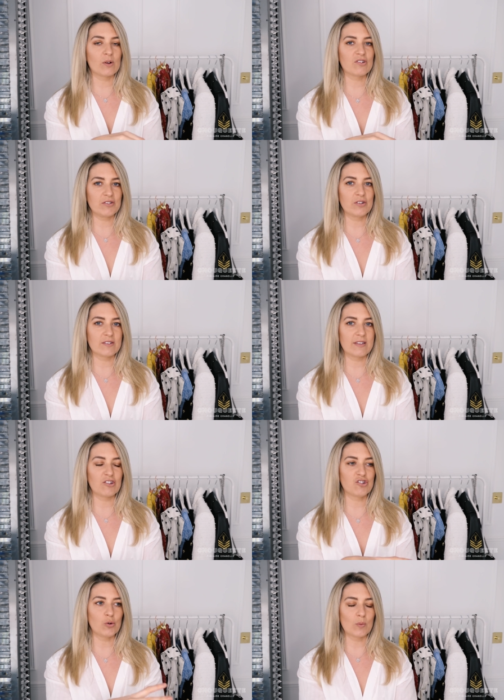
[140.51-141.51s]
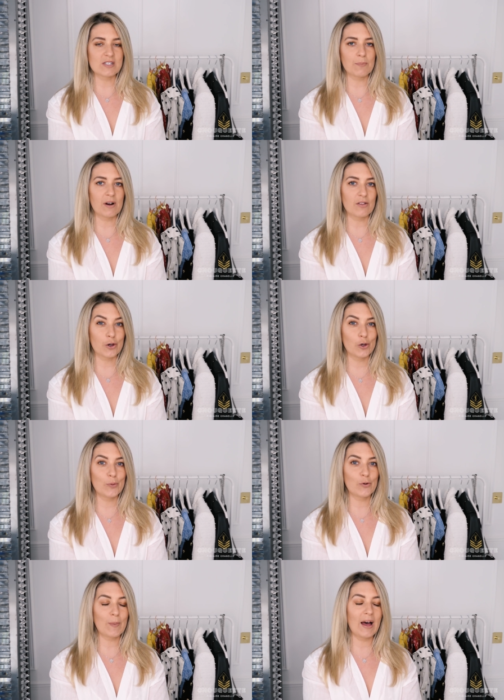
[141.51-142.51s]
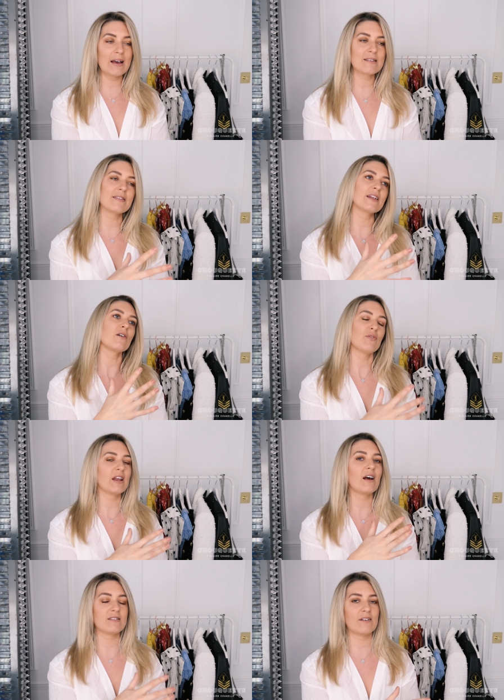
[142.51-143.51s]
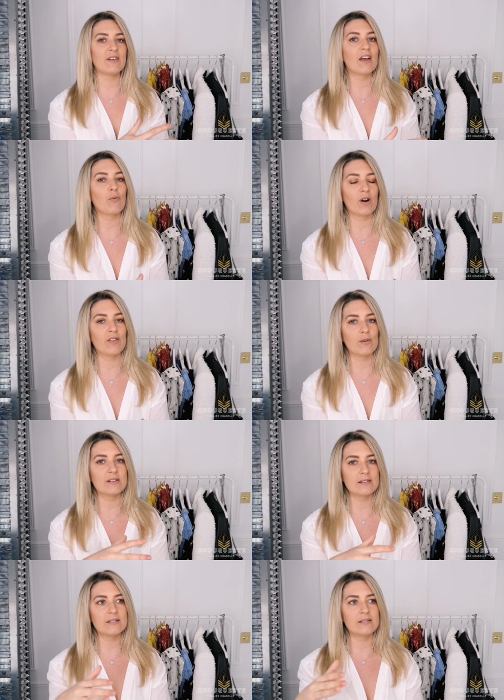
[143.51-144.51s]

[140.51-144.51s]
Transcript: which I took to that shoot, was in one of the Kooples bags, and then I realised I've left one of those